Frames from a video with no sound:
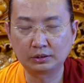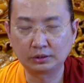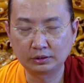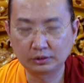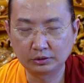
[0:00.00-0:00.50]

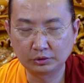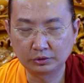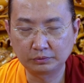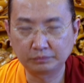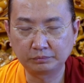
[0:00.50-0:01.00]

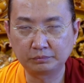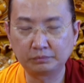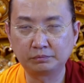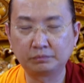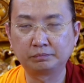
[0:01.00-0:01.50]

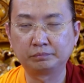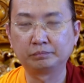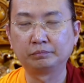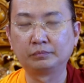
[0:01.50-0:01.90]
(no one is talking)